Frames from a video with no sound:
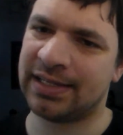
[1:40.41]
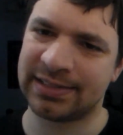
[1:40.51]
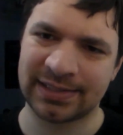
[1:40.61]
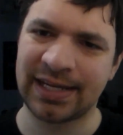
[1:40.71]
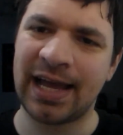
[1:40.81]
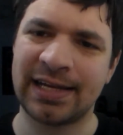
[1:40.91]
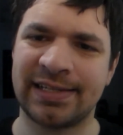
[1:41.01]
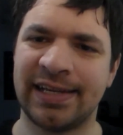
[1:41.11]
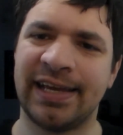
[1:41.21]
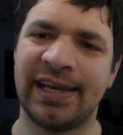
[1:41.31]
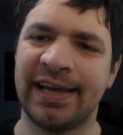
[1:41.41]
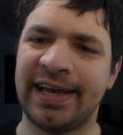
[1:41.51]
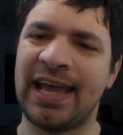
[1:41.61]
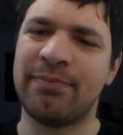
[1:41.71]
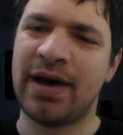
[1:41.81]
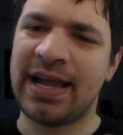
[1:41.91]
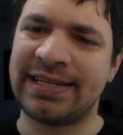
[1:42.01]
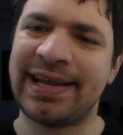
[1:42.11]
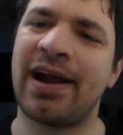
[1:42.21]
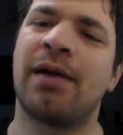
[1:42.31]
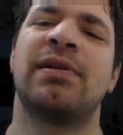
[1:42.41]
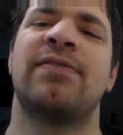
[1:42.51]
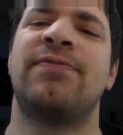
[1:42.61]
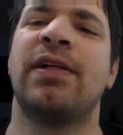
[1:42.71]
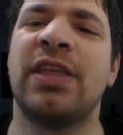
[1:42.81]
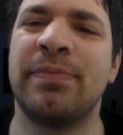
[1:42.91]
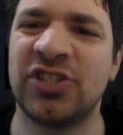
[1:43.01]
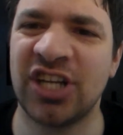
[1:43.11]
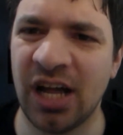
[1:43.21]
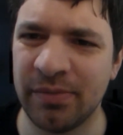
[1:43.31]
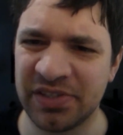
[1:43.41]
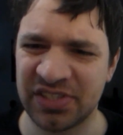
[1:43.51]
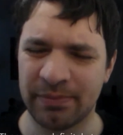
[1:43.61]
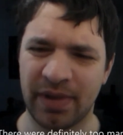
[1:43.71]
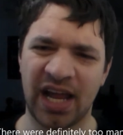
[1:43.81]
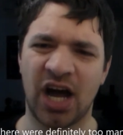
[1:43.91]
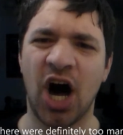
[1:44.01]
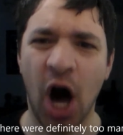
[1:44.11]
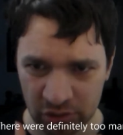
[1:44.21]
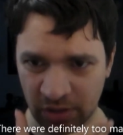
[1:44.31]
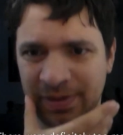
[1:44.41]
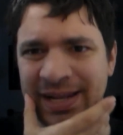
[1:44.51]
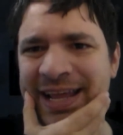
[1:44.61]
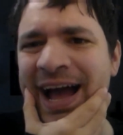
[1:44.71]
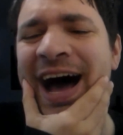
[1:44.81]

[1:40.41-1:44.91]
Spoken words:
I'll stand here in my terribly filthy pyjamas and my horribly